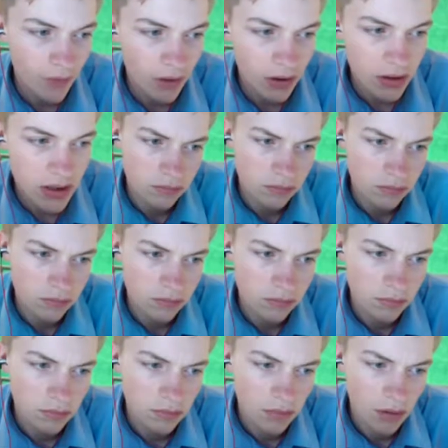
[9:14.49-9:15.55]
You see?
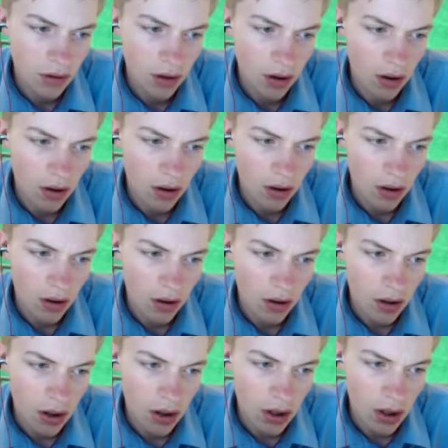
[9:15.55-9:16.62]

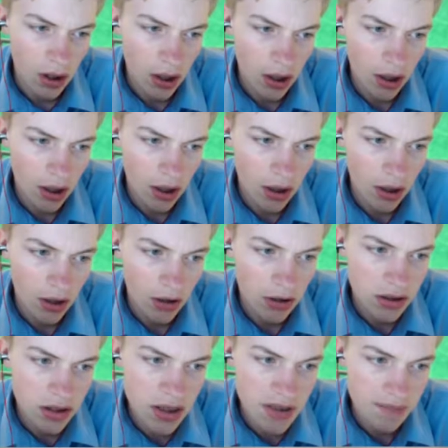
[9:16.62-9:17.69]
And
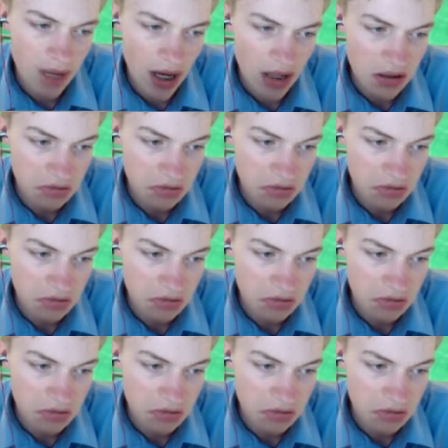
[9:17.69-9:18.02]
she's back.